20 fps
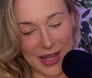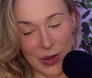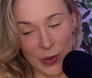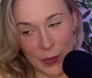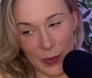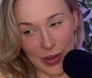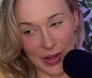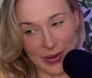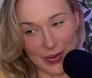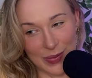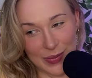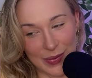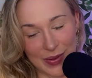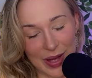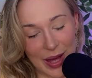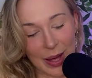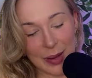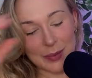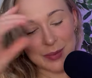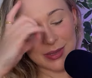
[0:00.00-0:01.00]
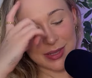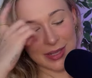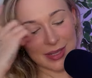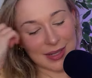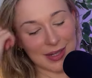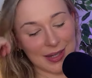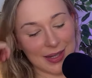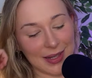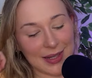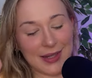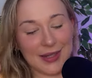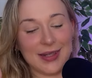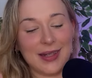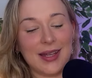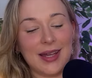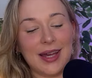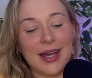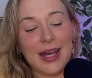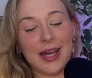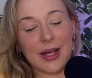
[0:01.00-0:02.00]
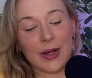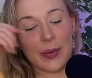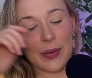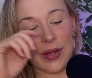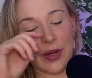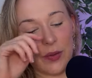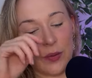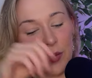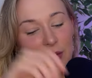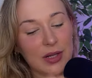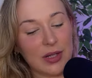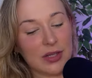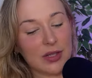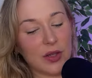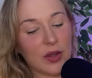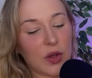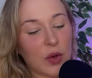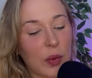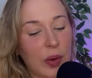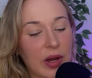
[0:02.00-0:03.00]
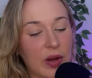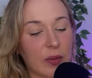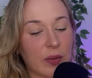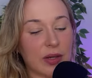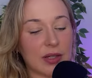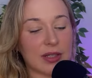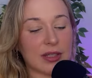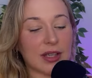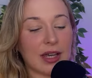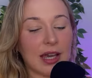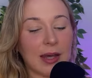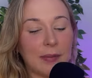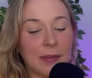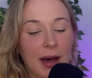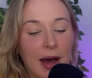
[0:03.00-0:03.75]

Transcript: Queen of Cups and the Queen of Wands. So the Queen of Wands came